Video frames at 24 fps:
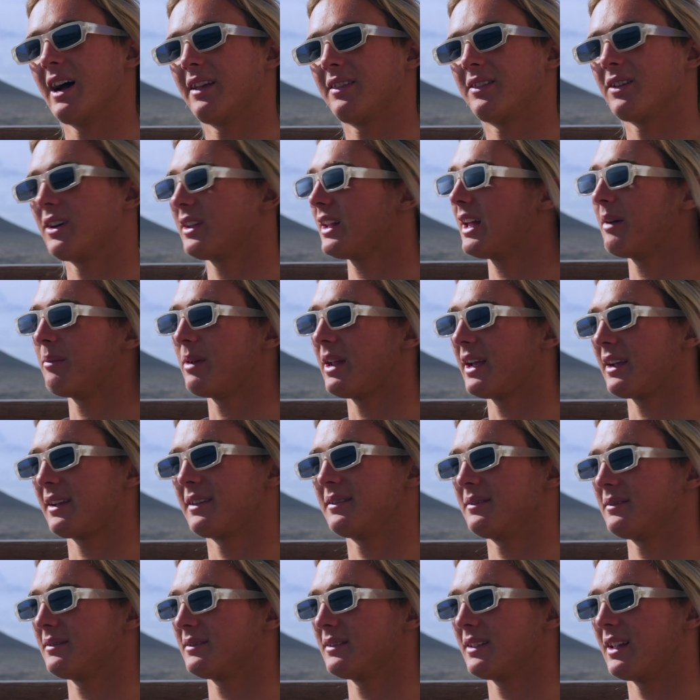I thought I'm like,
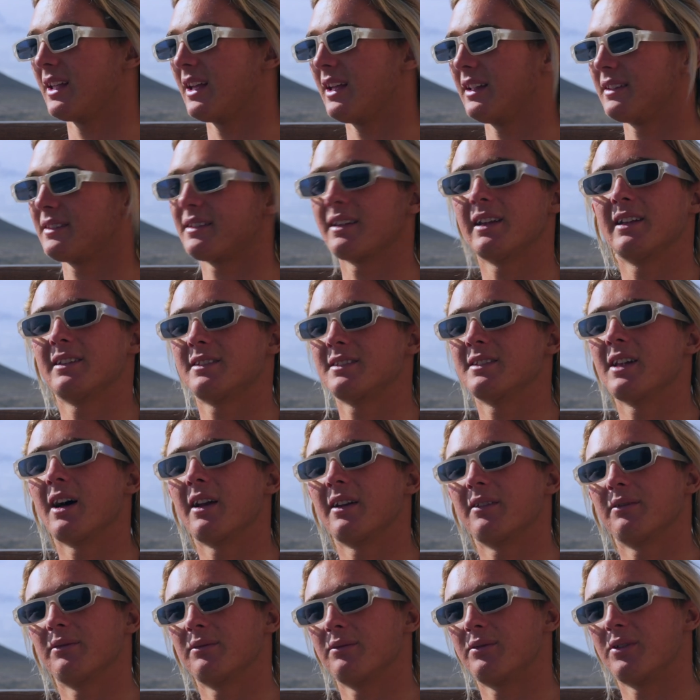it's
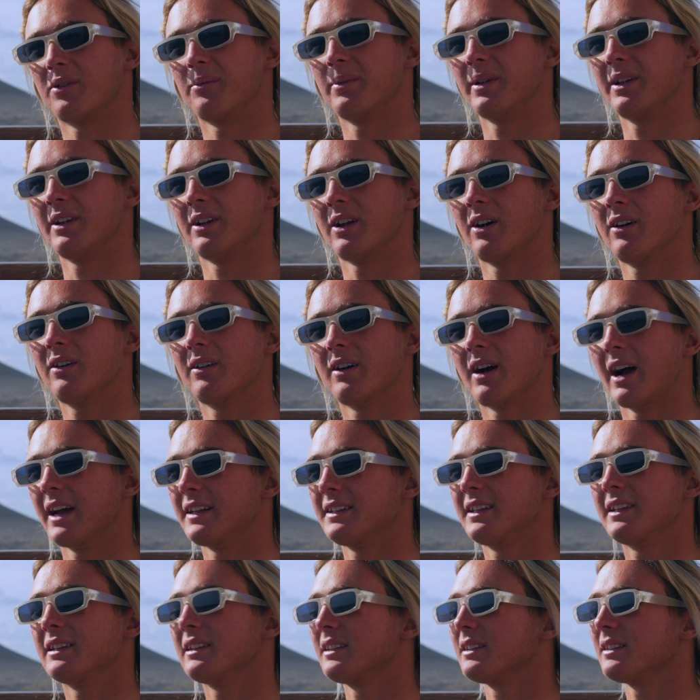done for me. I
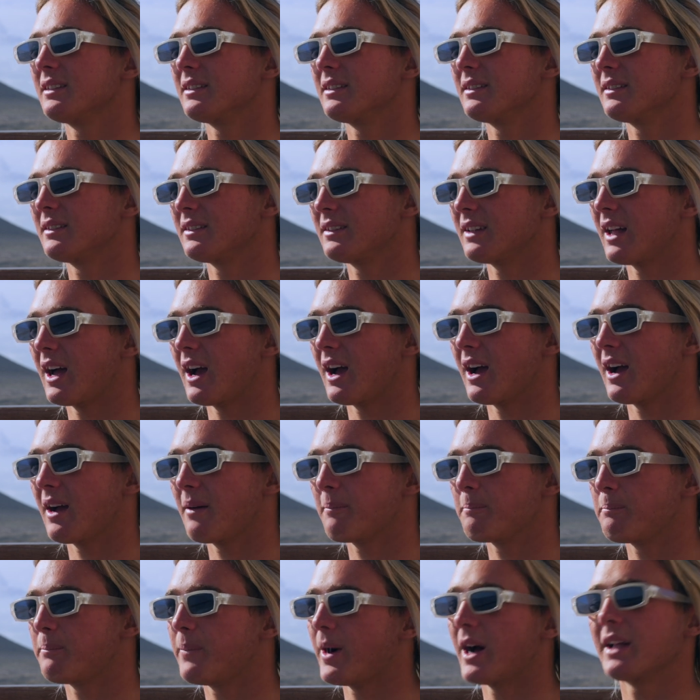didn't
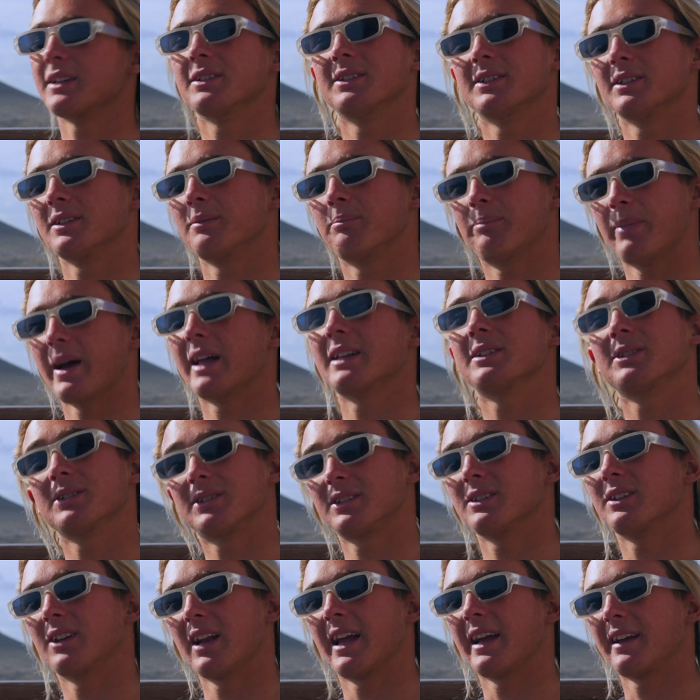battle
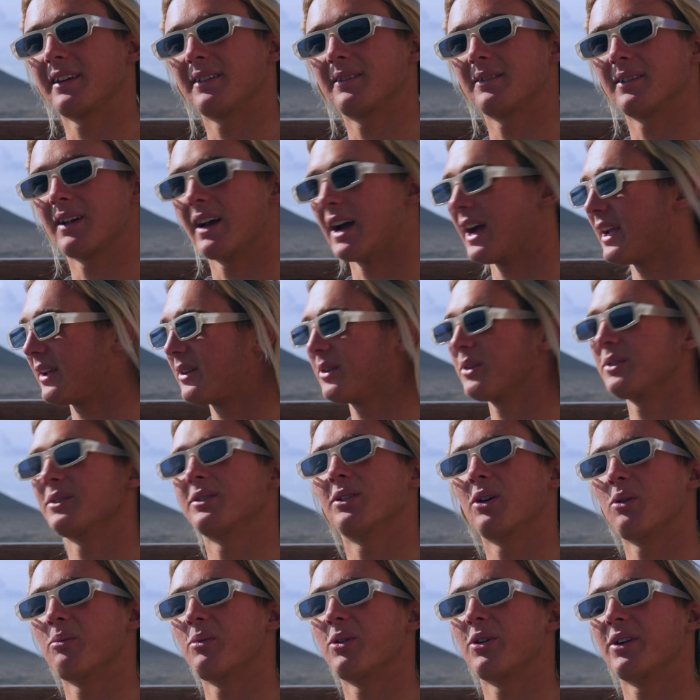till like I could
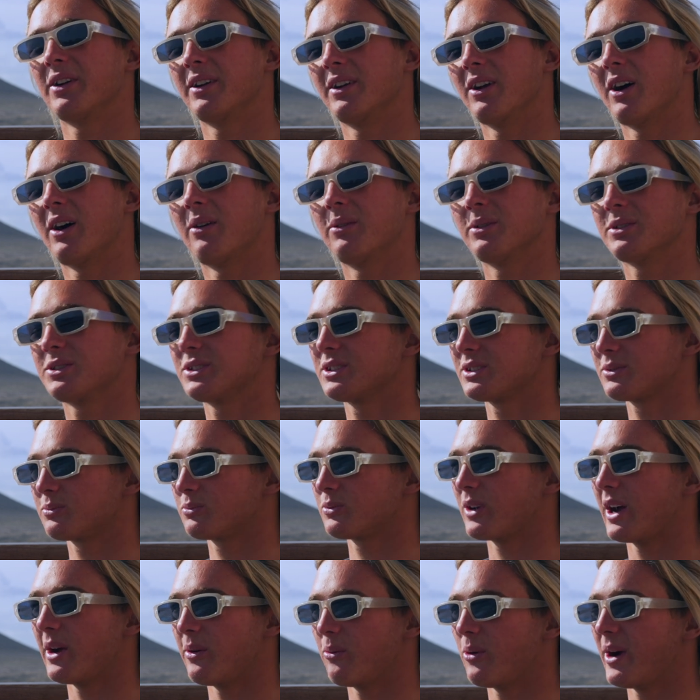no more.
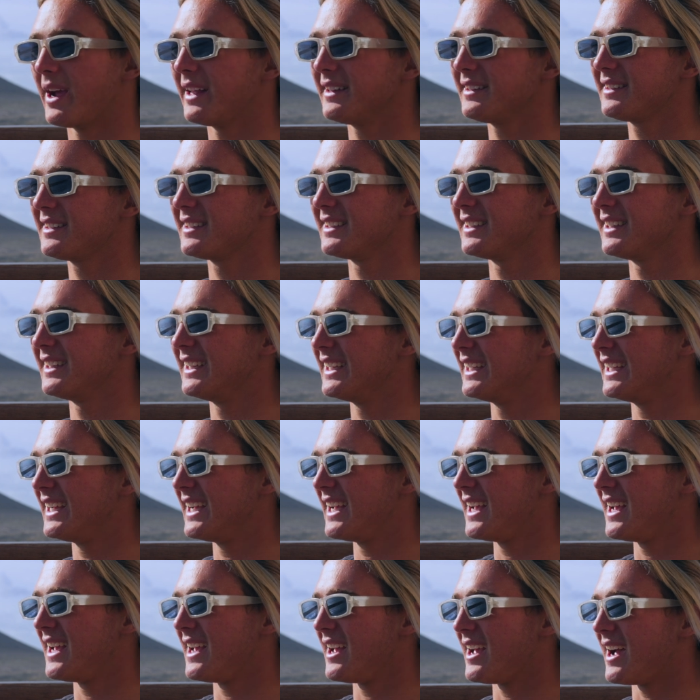I went,
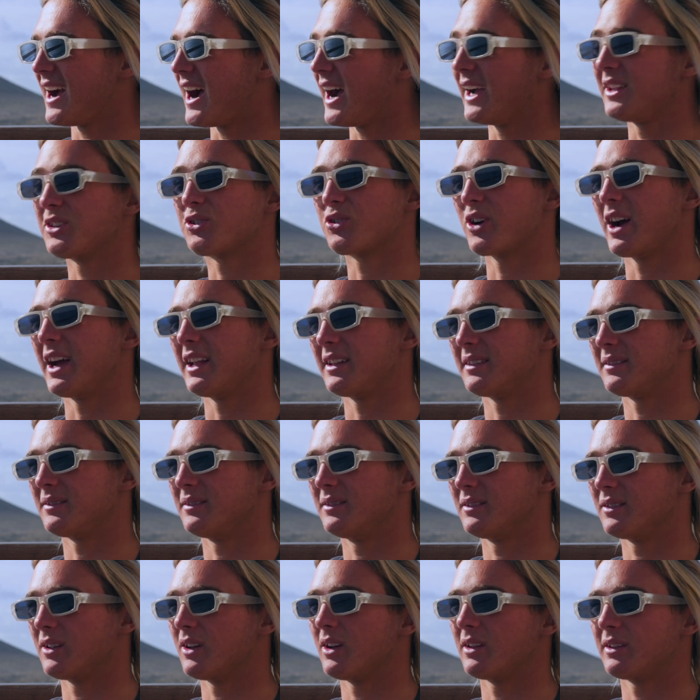I tried.
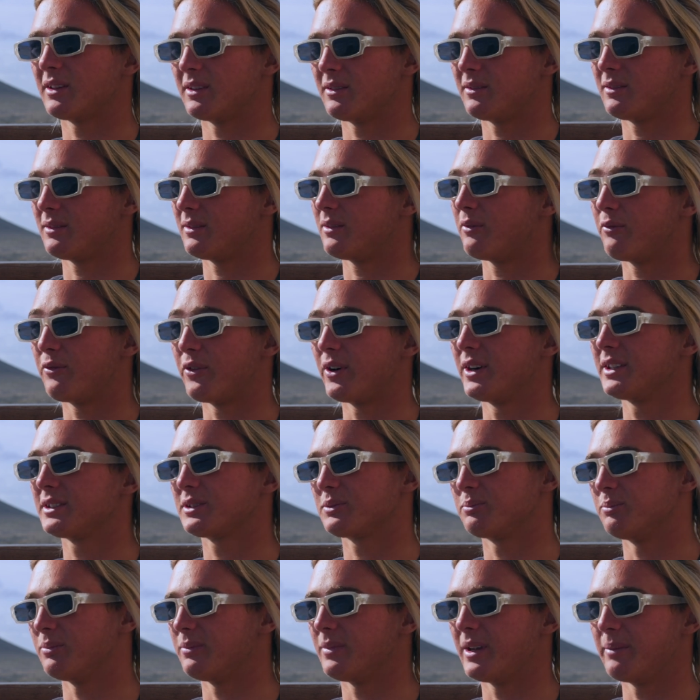The
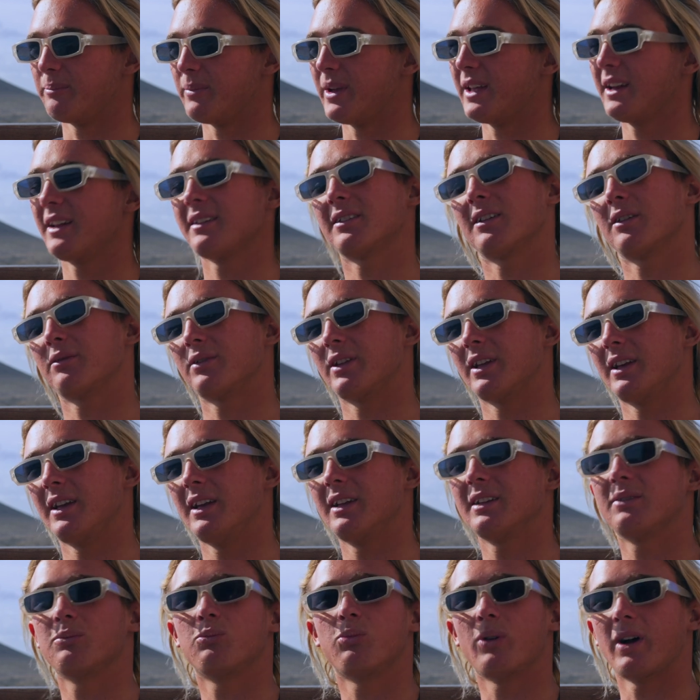first minutes of the
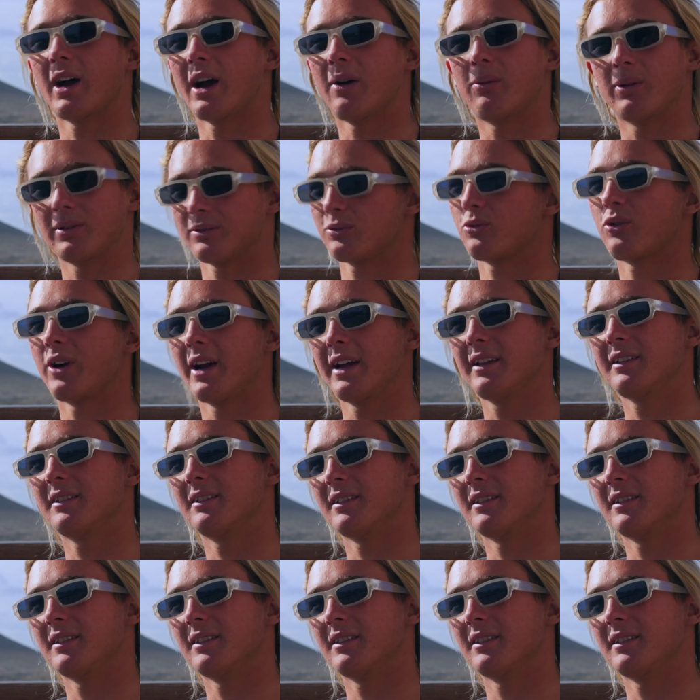heat, I went great,